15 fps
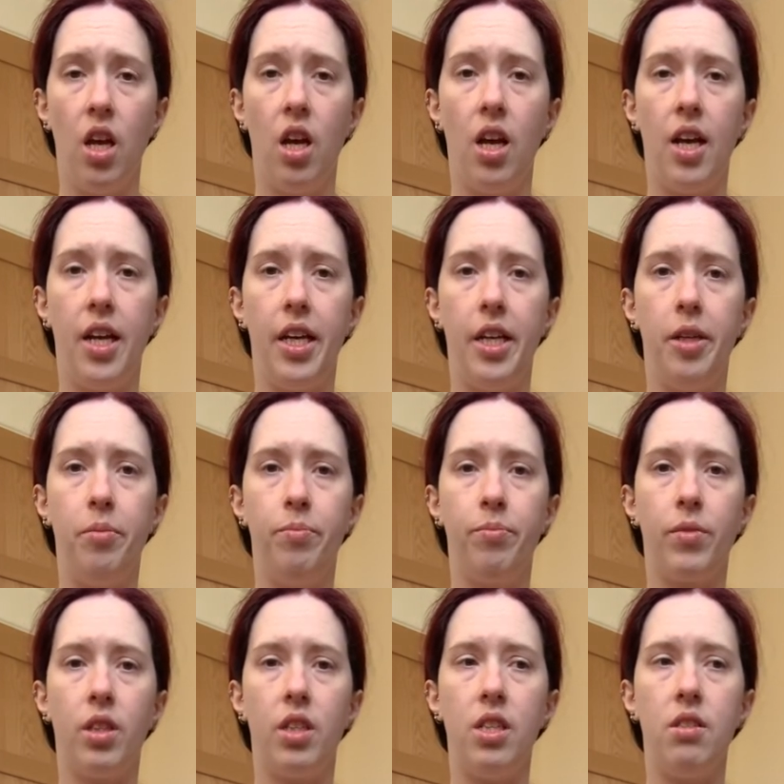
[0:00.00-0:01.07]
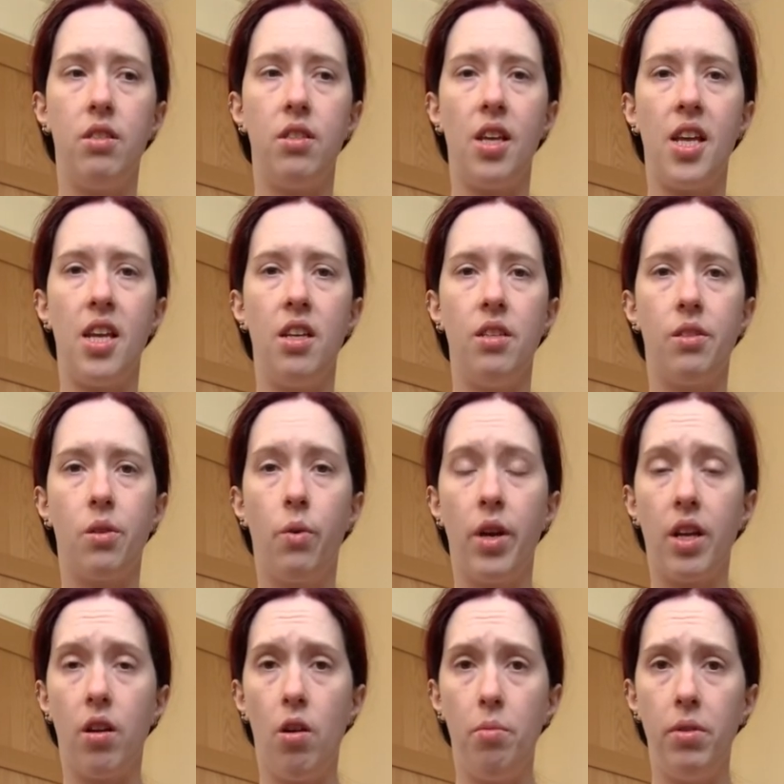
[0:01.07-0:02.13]
Um, this is
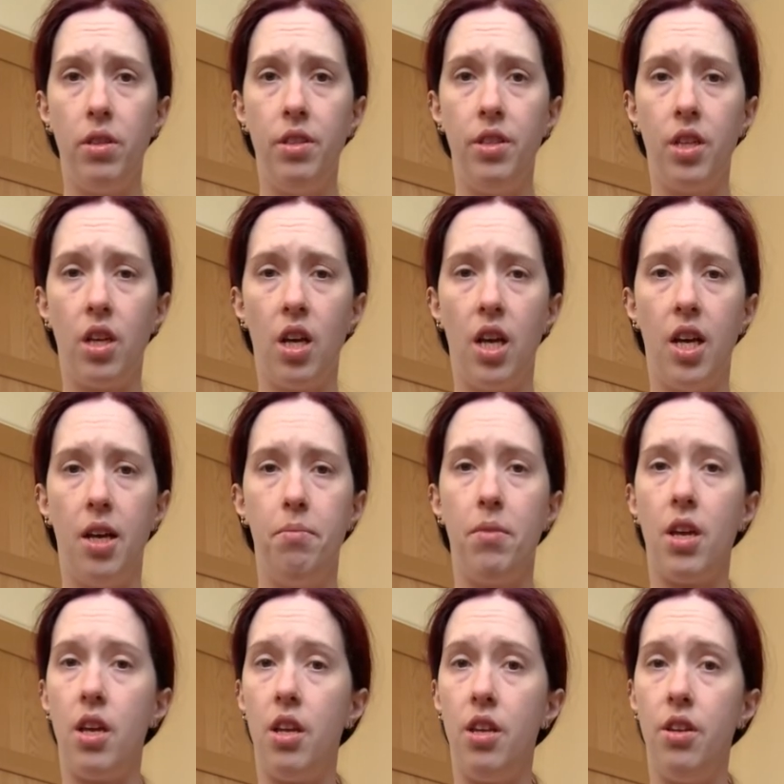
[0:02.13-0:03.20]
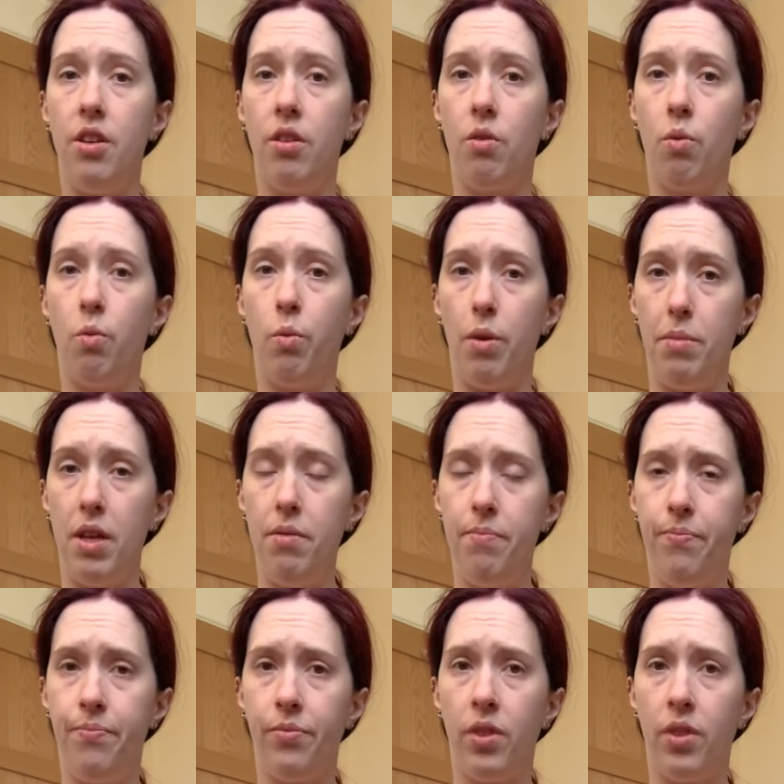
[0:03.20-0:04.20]
quite common um, in women,